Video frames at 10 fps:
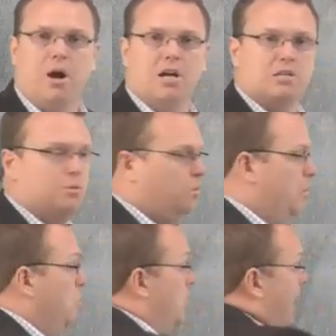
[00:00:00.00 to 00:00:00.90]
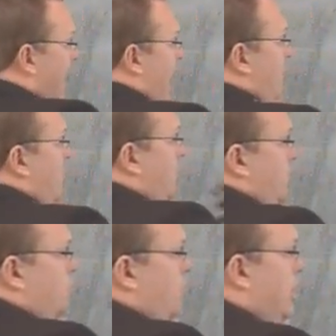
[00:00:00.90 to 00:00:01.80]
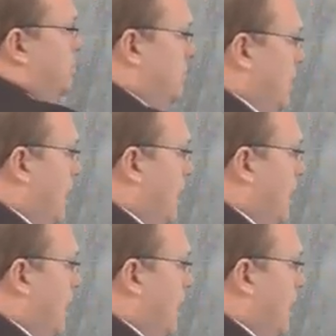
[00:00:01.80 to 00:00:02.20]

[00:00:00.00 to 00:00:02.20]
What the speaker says: possible, we would not have anything transmit